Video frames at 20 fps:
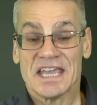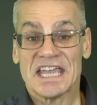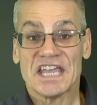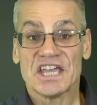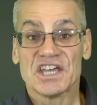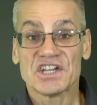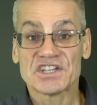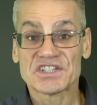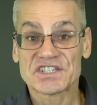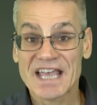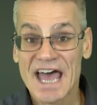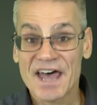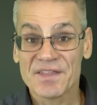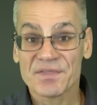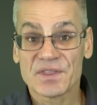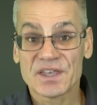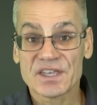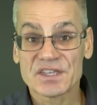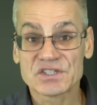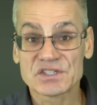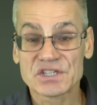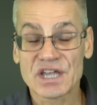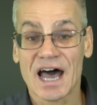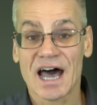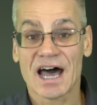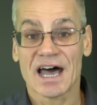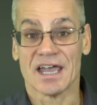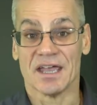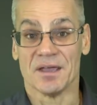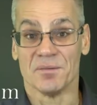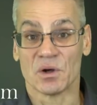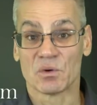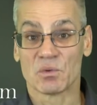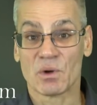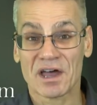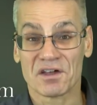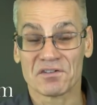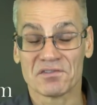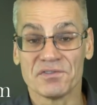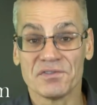It is at this time,
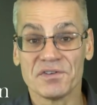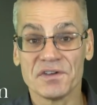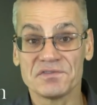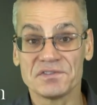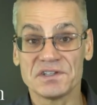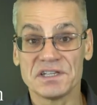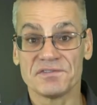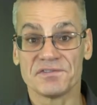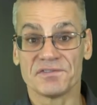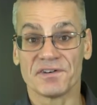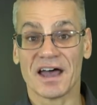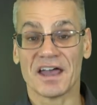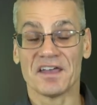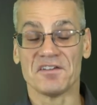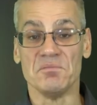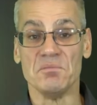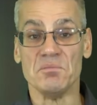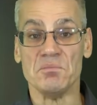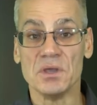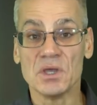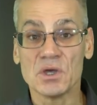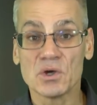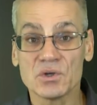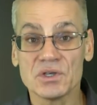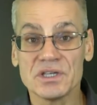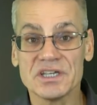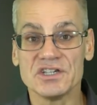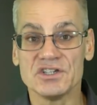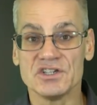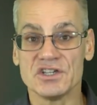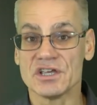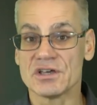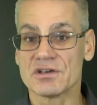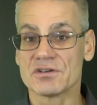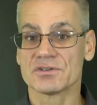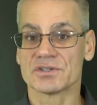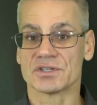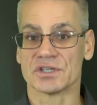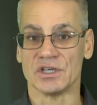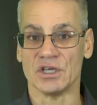around 55 million
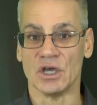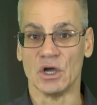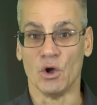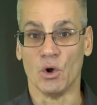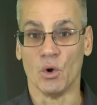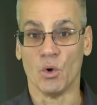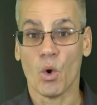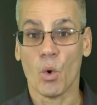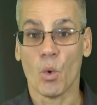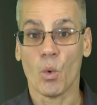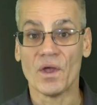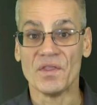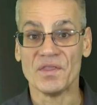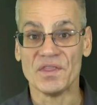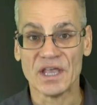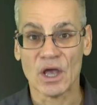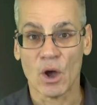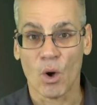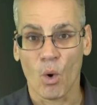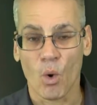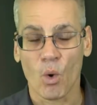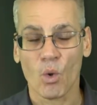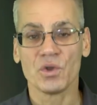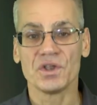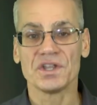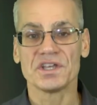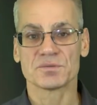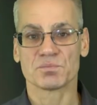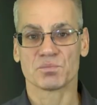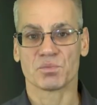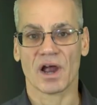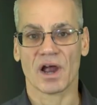years ago, when the oldest